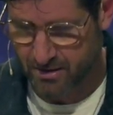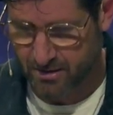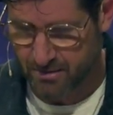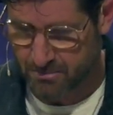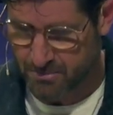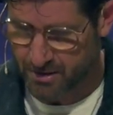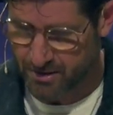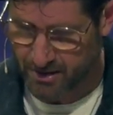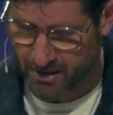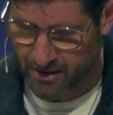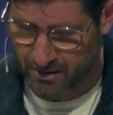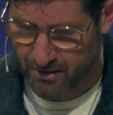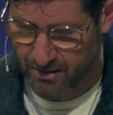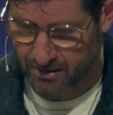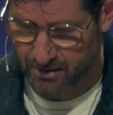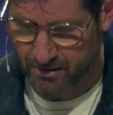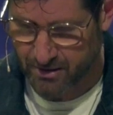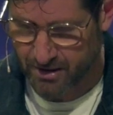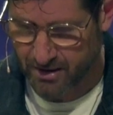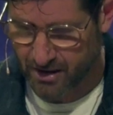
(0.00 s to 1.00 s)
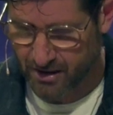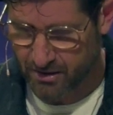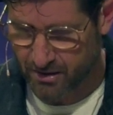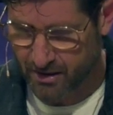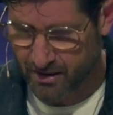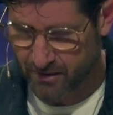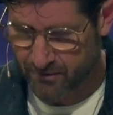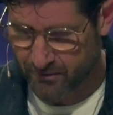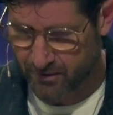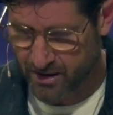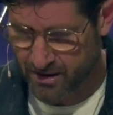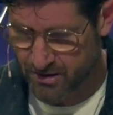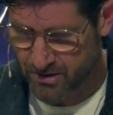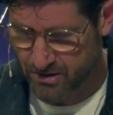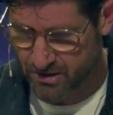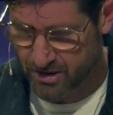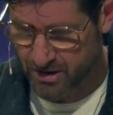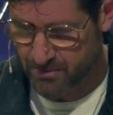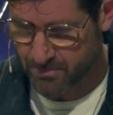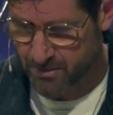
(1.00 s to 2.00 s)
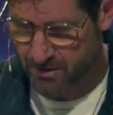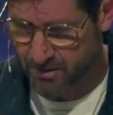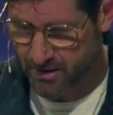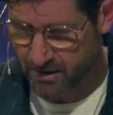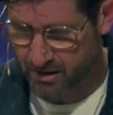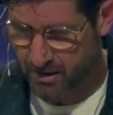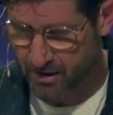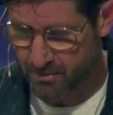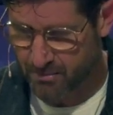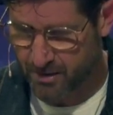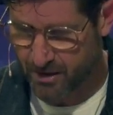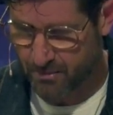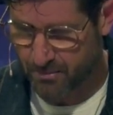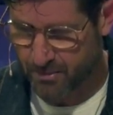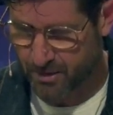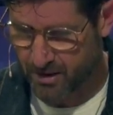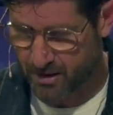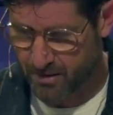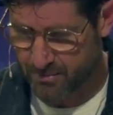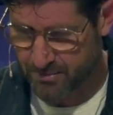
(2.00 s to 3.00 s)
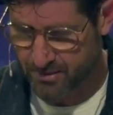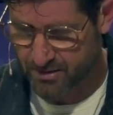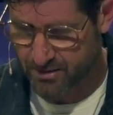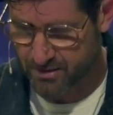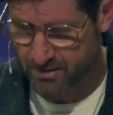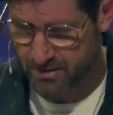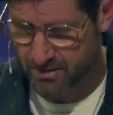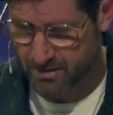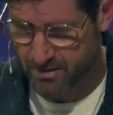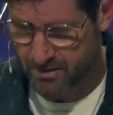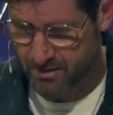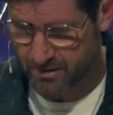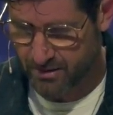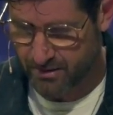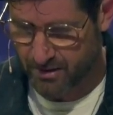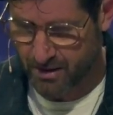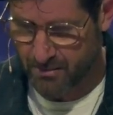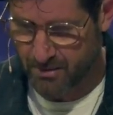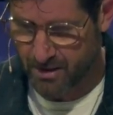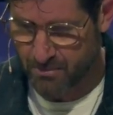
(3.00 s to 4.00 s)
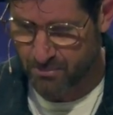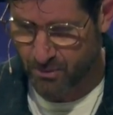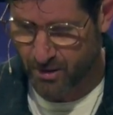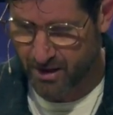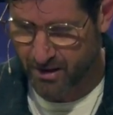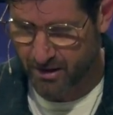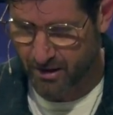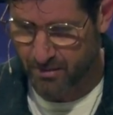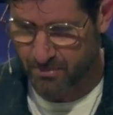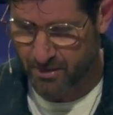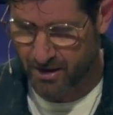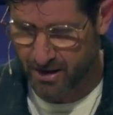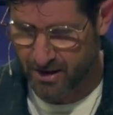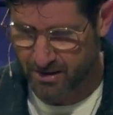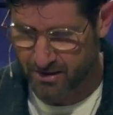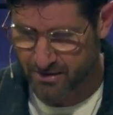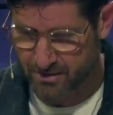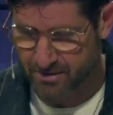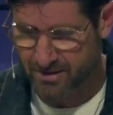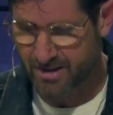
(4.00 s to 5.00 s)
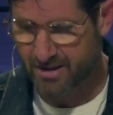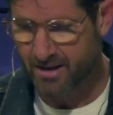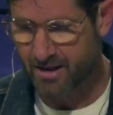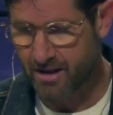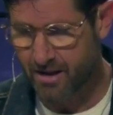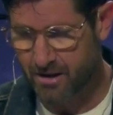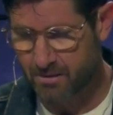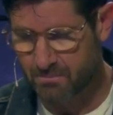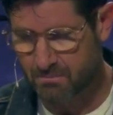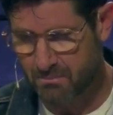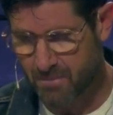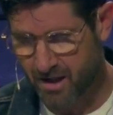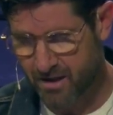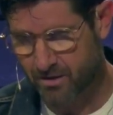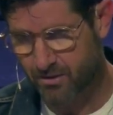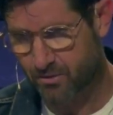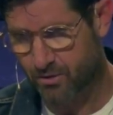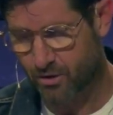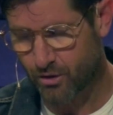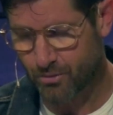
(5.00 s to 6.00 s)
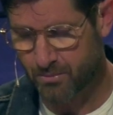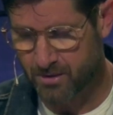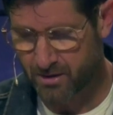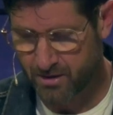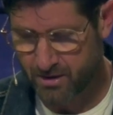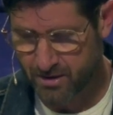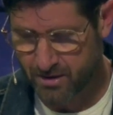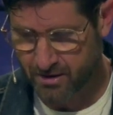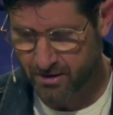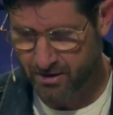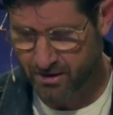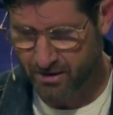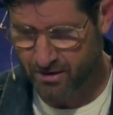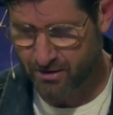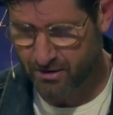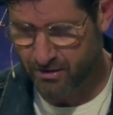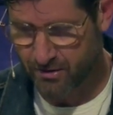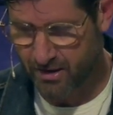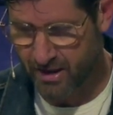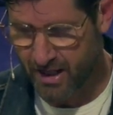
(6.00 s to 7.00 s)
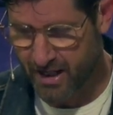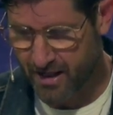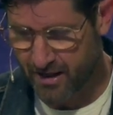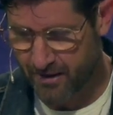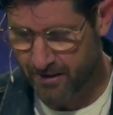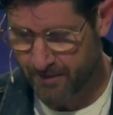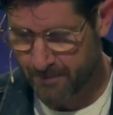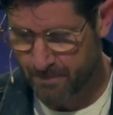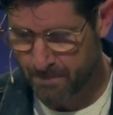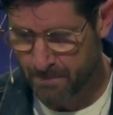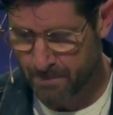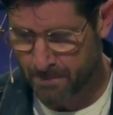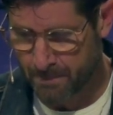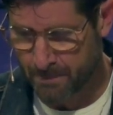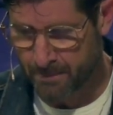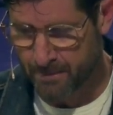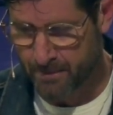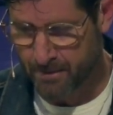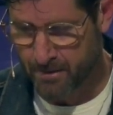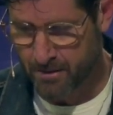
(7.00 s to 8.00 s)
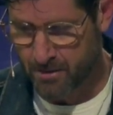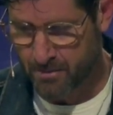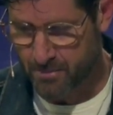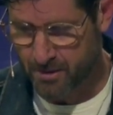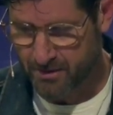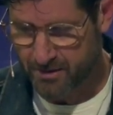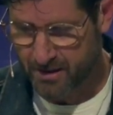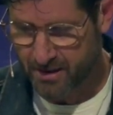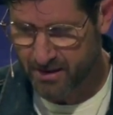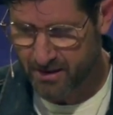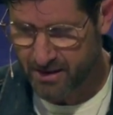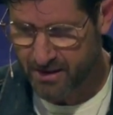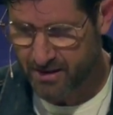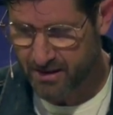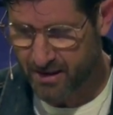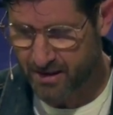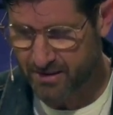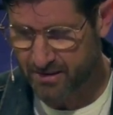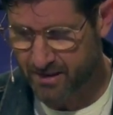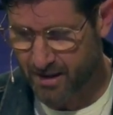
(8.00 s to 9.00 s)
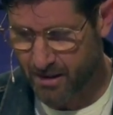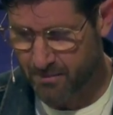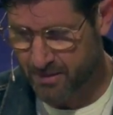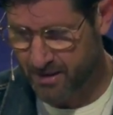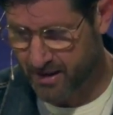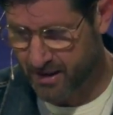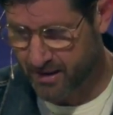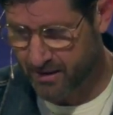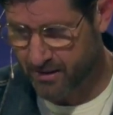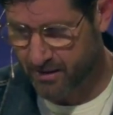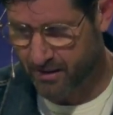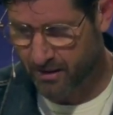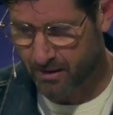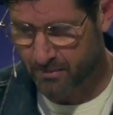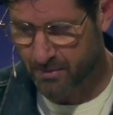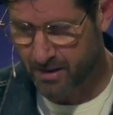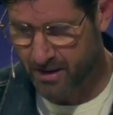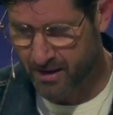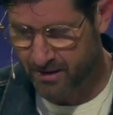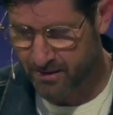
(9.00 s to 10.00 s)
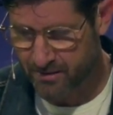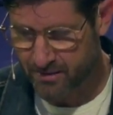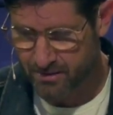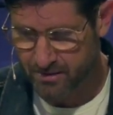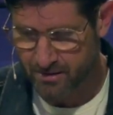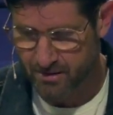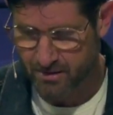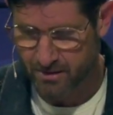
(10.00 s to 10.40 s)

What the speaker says: but not huddled together like frightened sheep and thinking about bombs. They may break our bodies. A microbe can do that, but they need not dominate our minds.